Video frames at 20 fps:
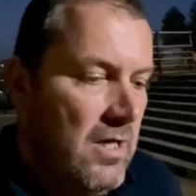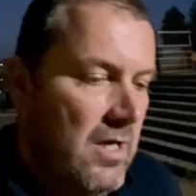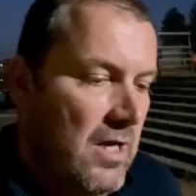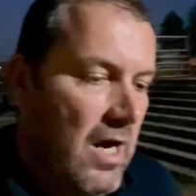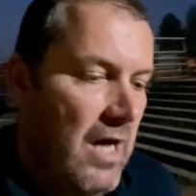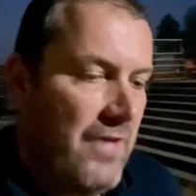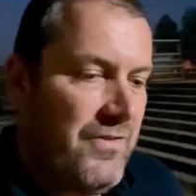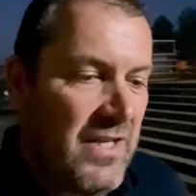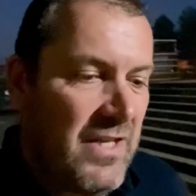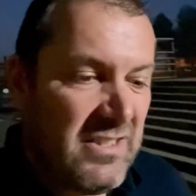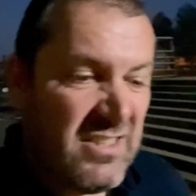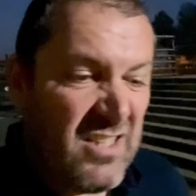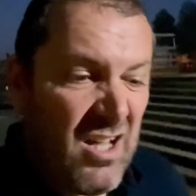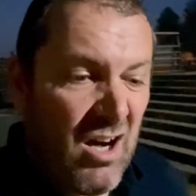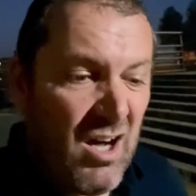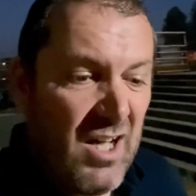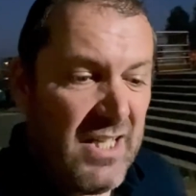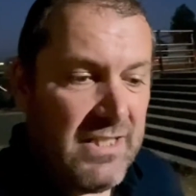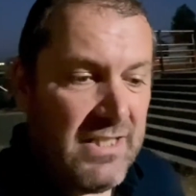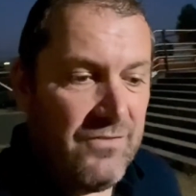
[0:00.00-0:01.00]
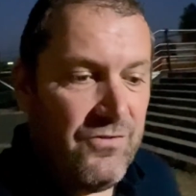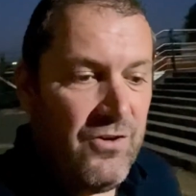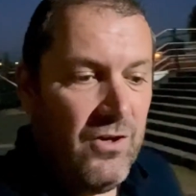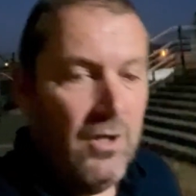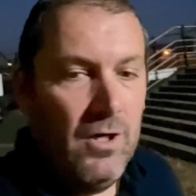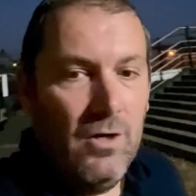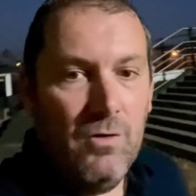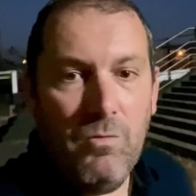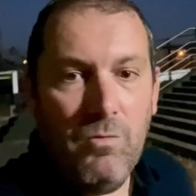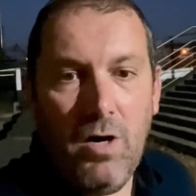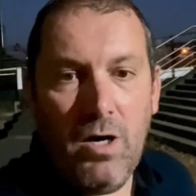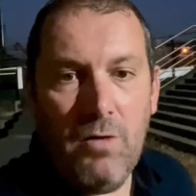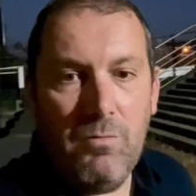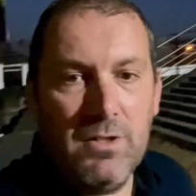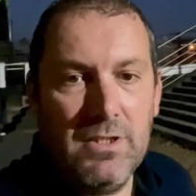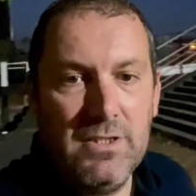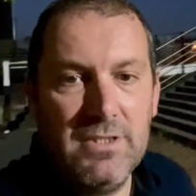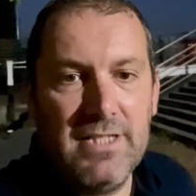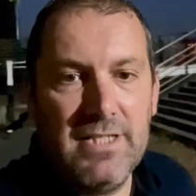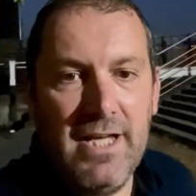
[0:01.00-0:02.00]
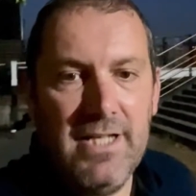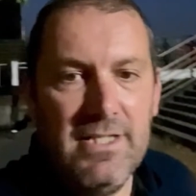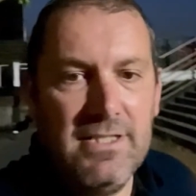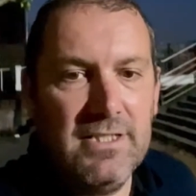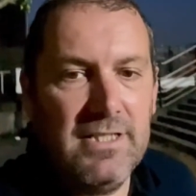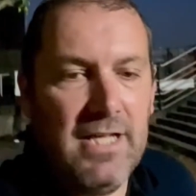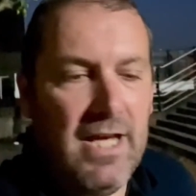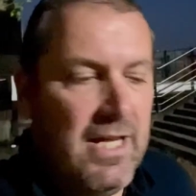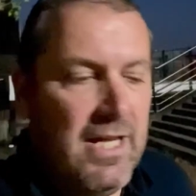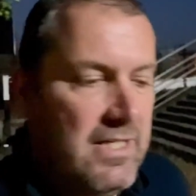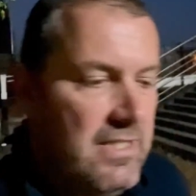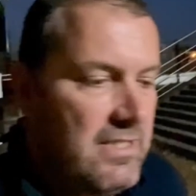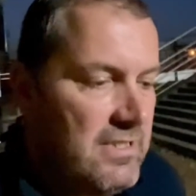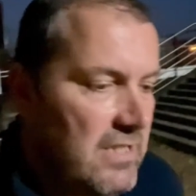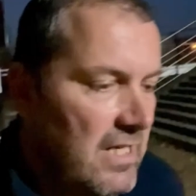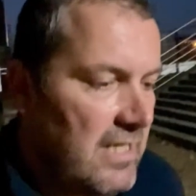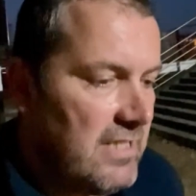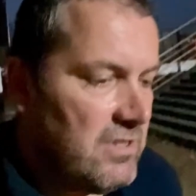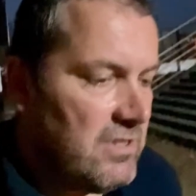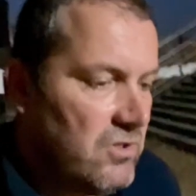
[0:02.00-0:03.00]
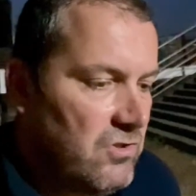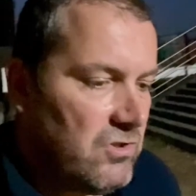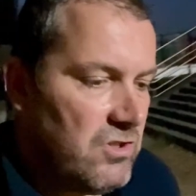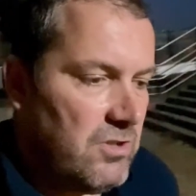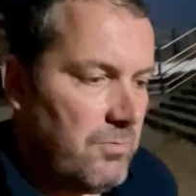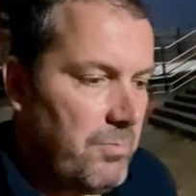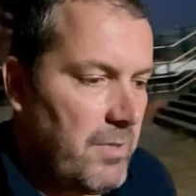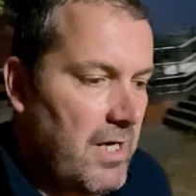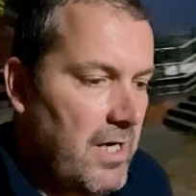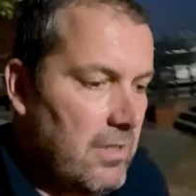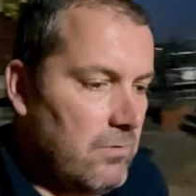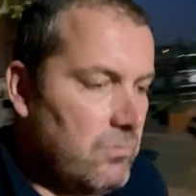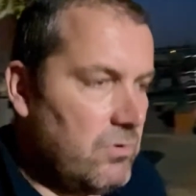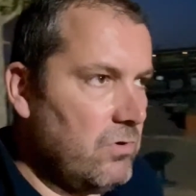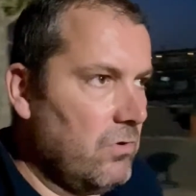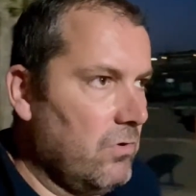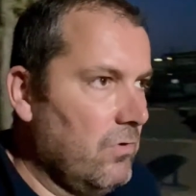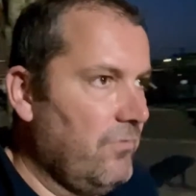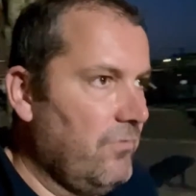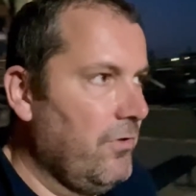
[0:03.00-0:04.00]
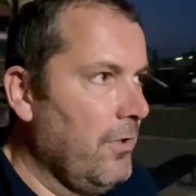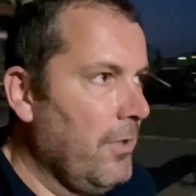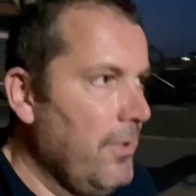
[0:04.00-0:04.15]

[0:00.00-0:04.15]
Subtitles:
And that's kind of what I want to say today. Is it's just about sort of